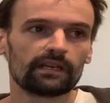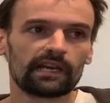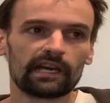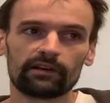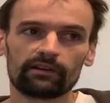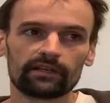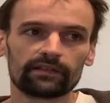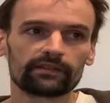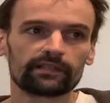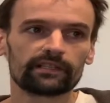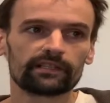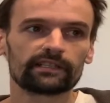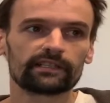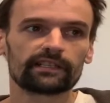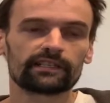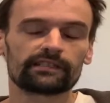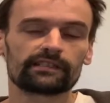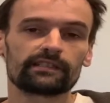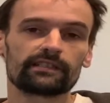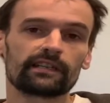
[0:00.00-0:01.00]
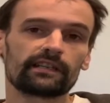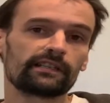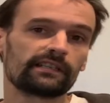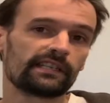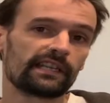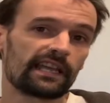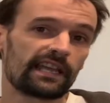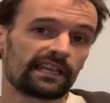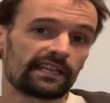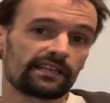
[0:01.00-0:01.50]
However, in
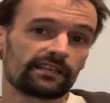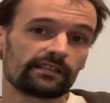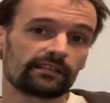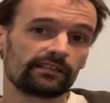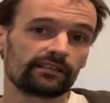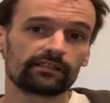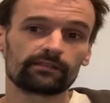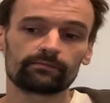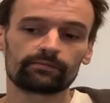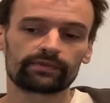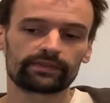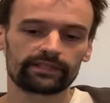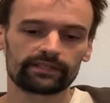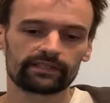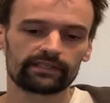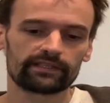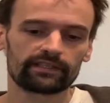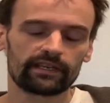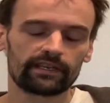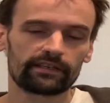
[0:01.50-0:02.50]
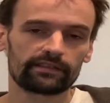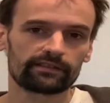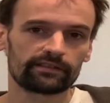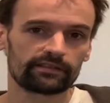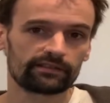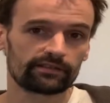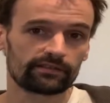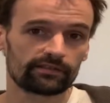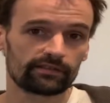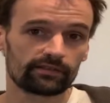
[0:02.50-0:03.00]
1998, he completely changed
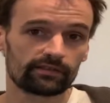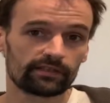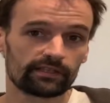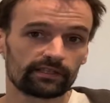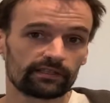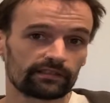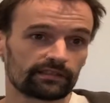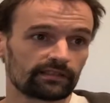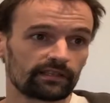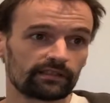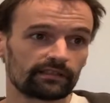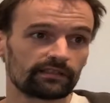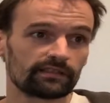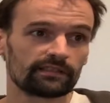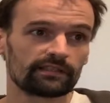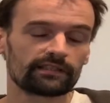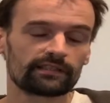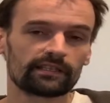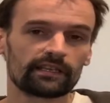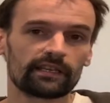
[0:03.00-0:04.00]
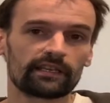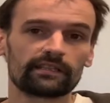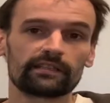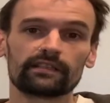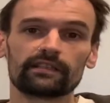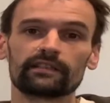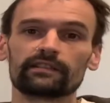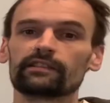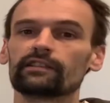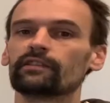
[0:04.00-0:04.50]
his story and suddenly said
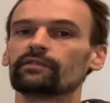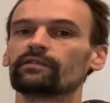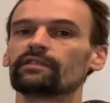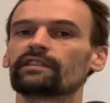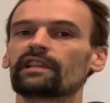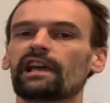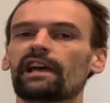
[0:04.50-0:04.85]
that there was